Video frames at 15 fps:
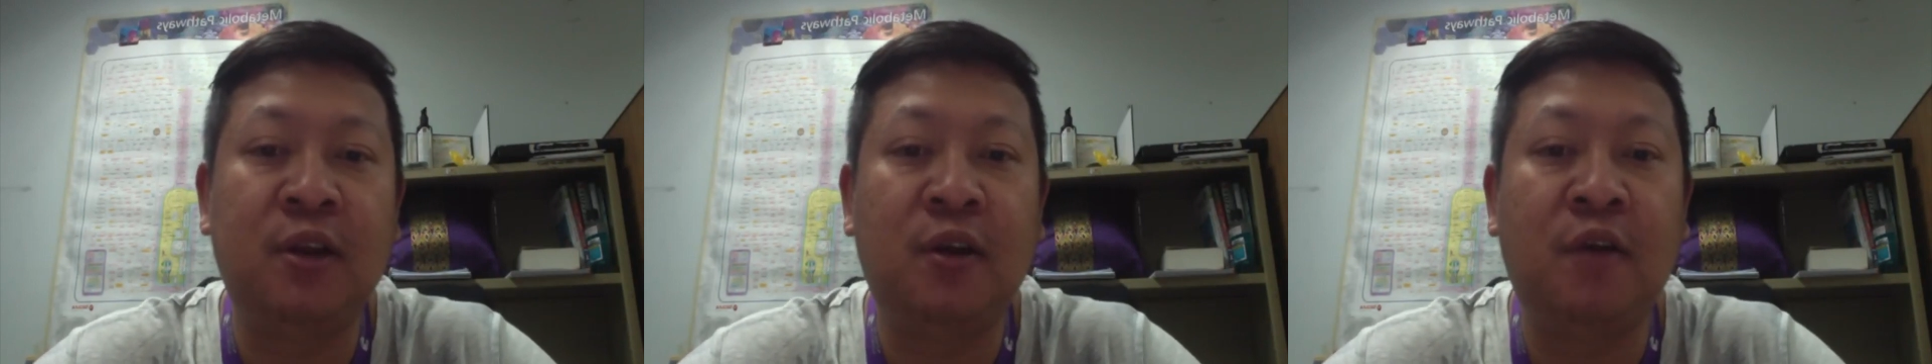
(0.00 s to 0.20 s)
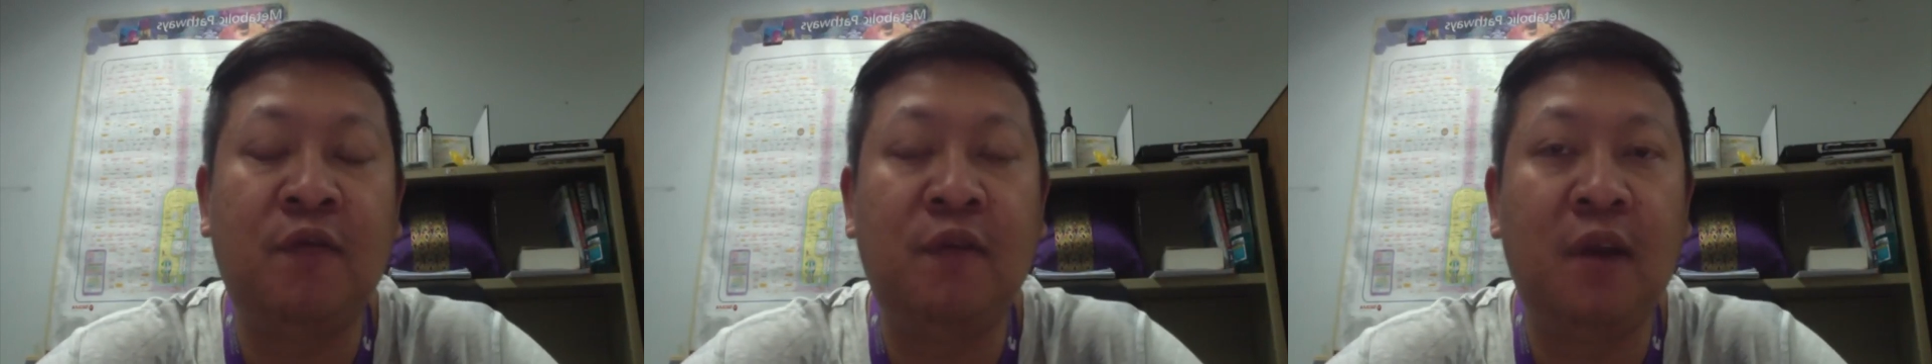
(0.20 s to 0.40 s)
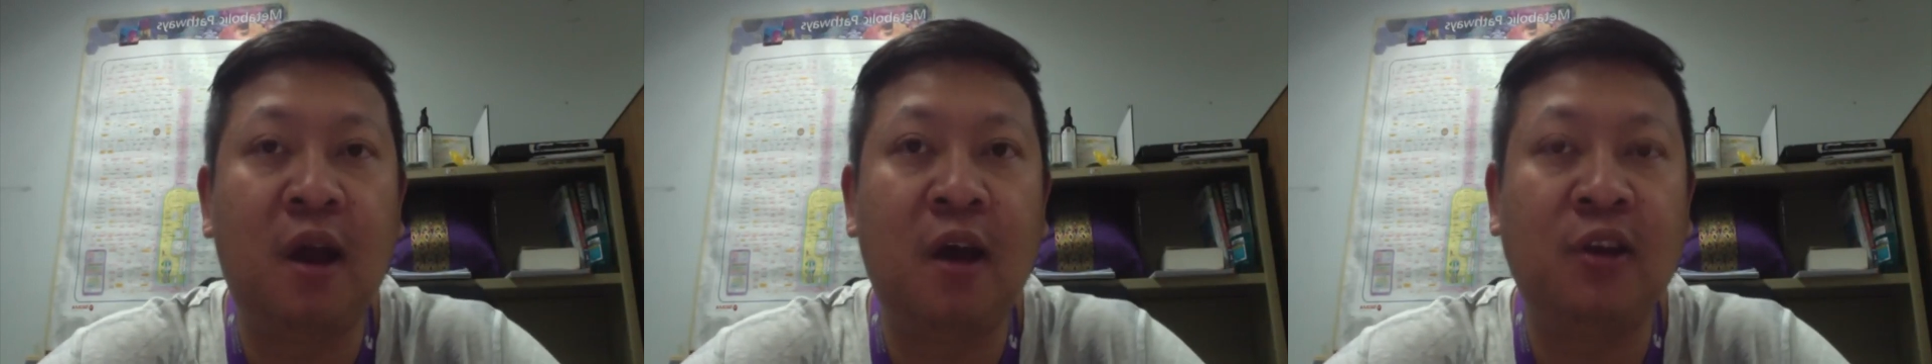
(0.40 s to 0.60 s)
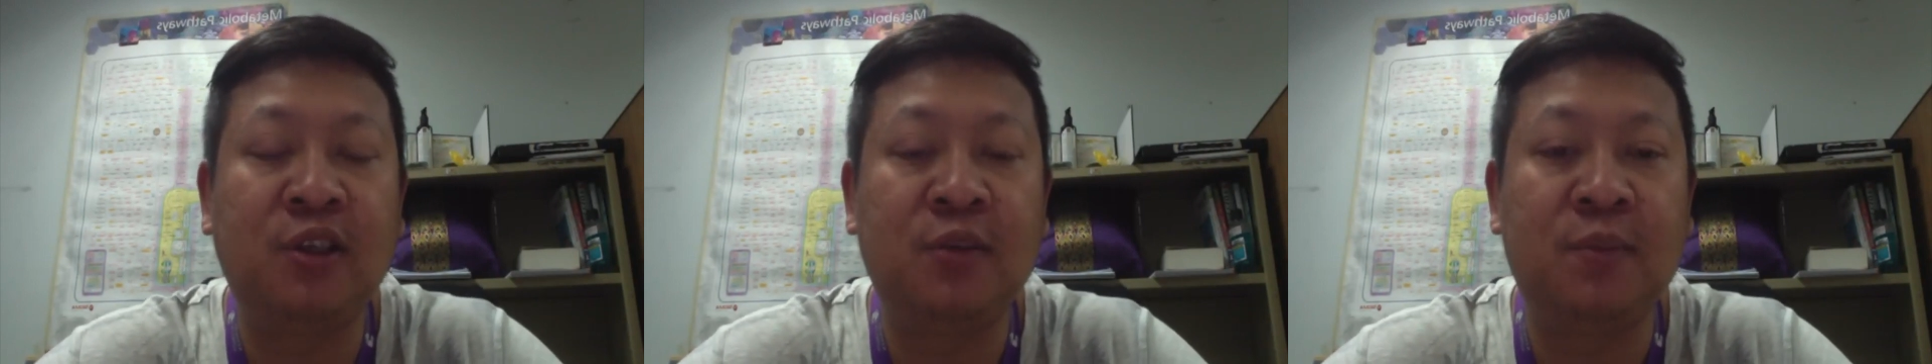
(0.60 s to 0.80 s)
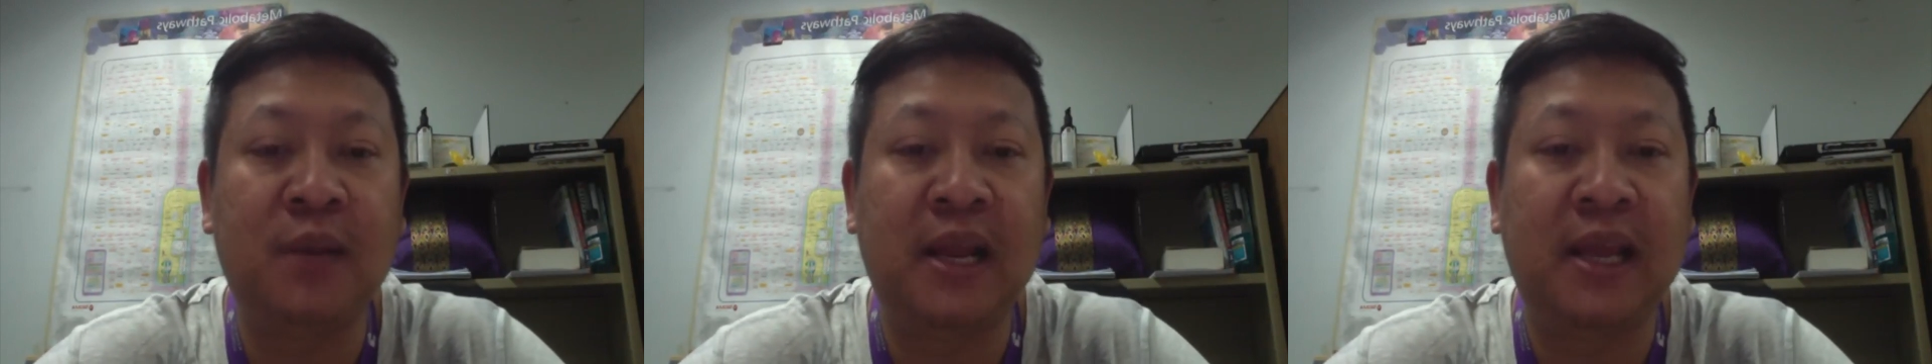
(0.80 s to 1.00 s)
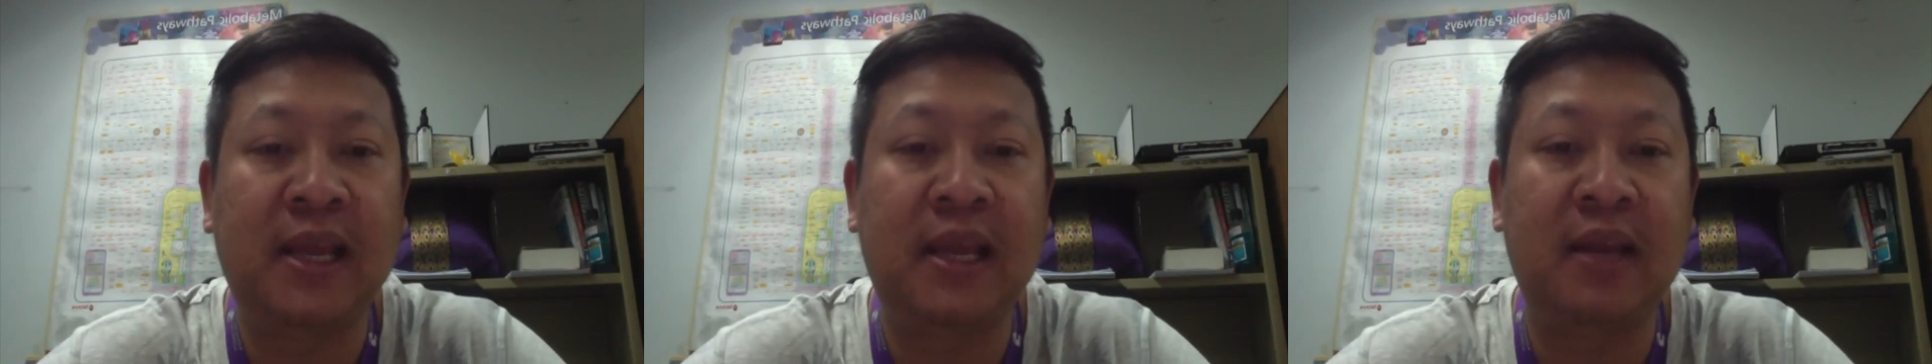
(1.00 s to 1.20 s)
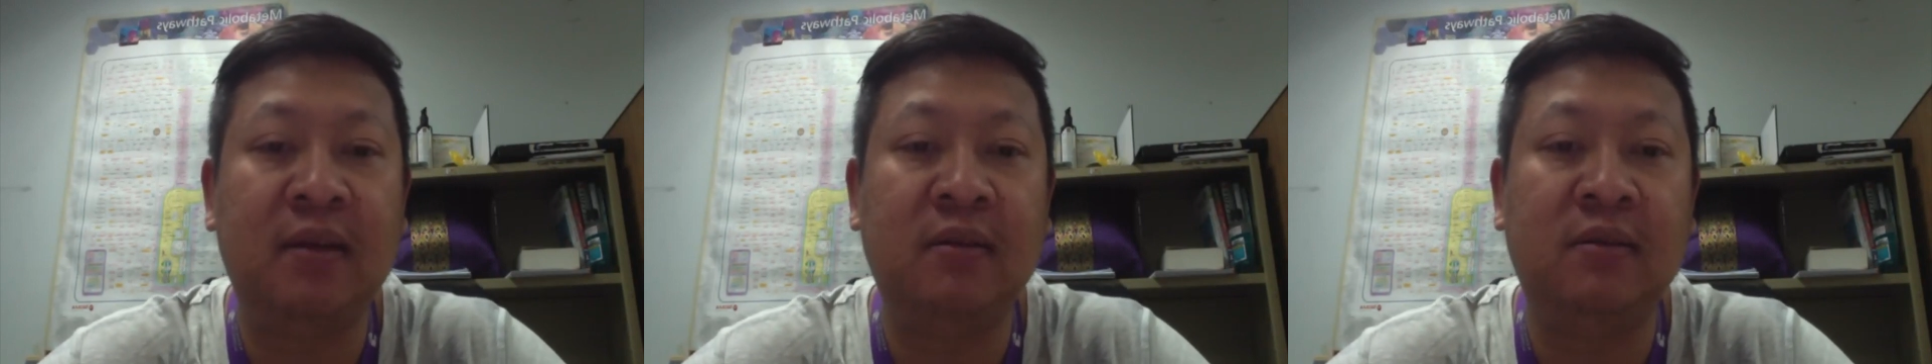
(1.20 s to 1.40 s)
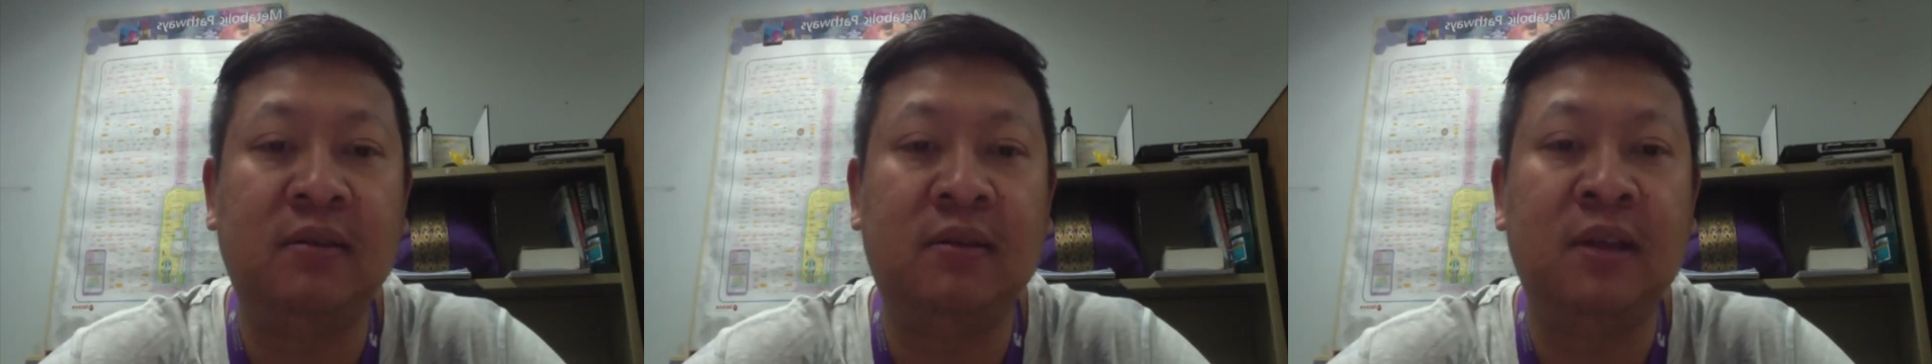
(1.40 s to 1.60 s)
of large
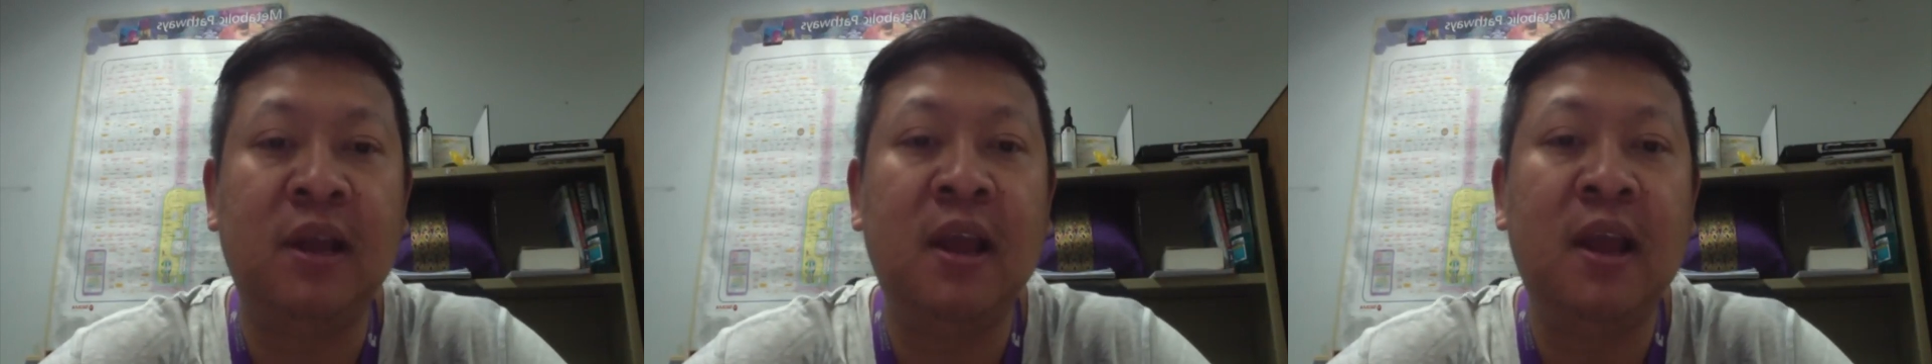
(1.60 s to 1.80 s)
molecules